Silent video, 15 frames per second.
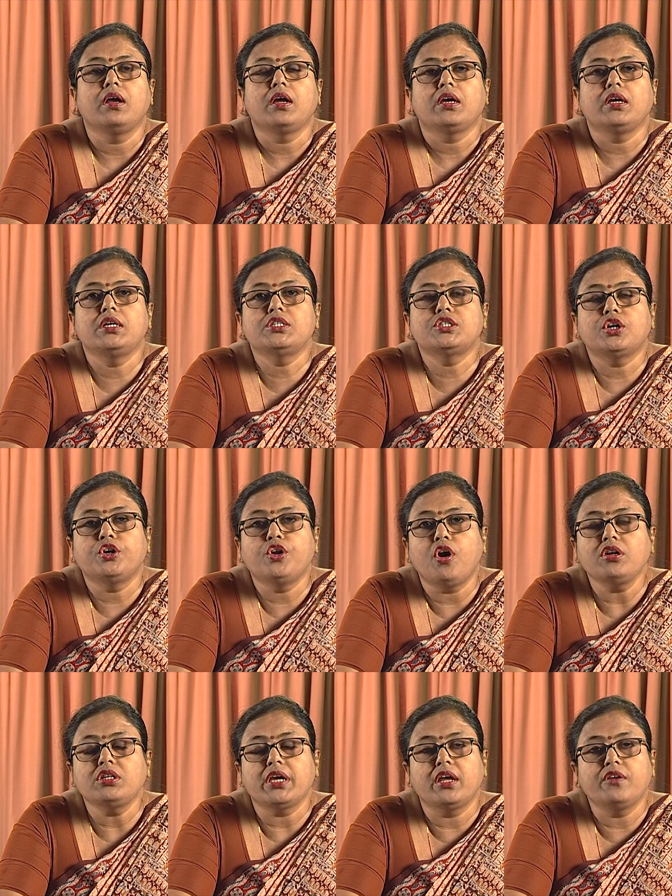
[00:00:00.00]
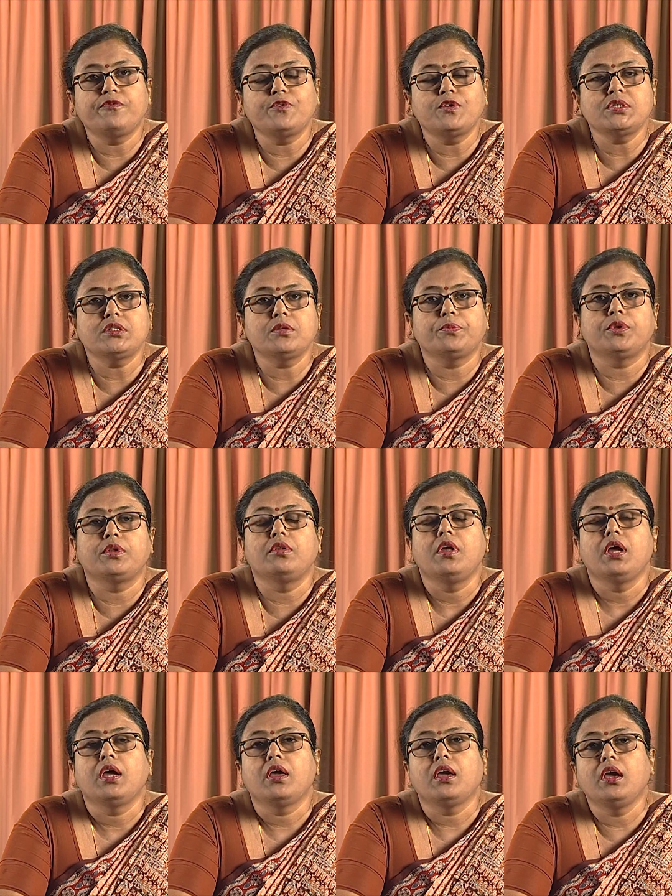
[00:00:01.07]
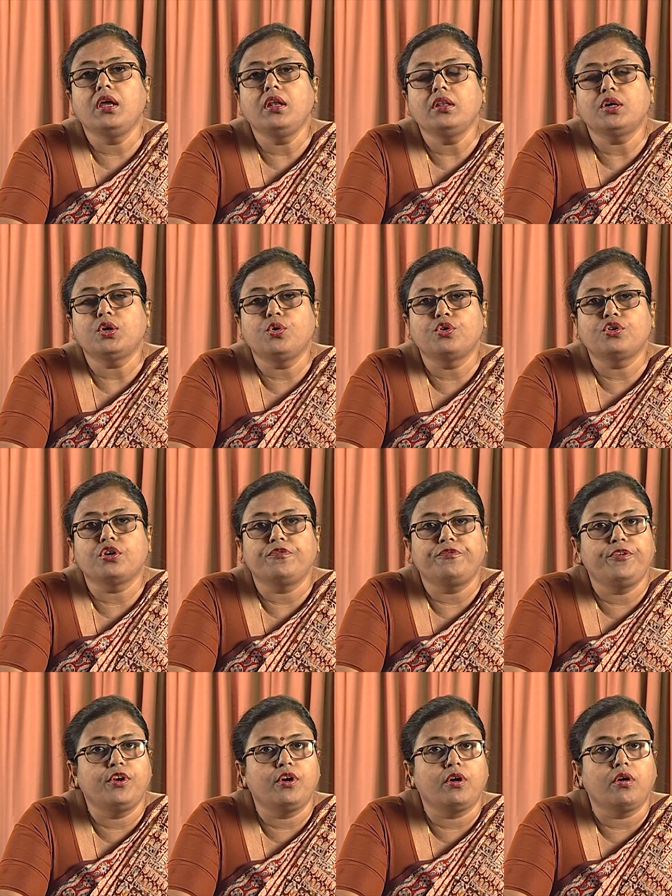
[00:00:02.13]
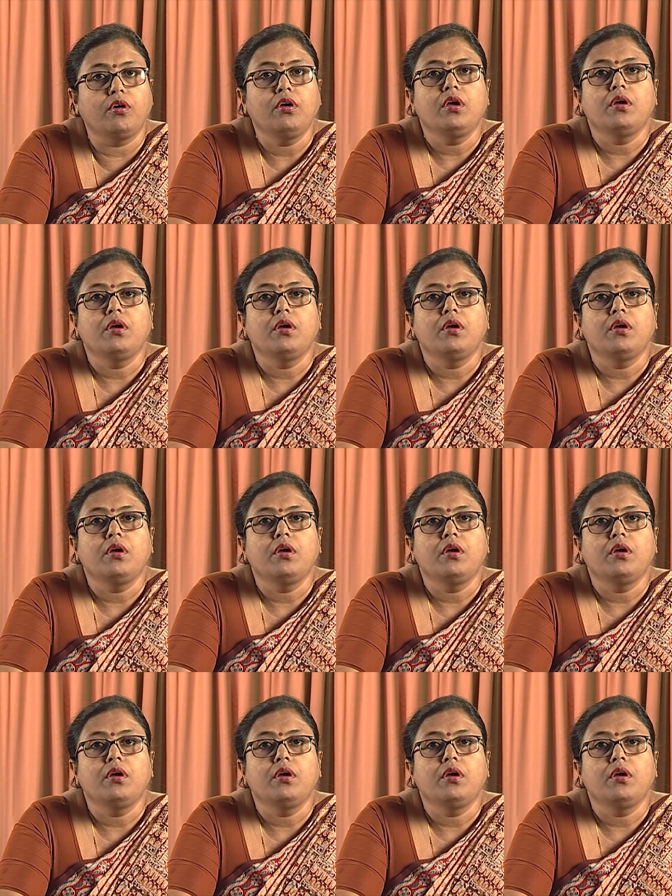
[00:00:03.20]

is not enforceable in the court of law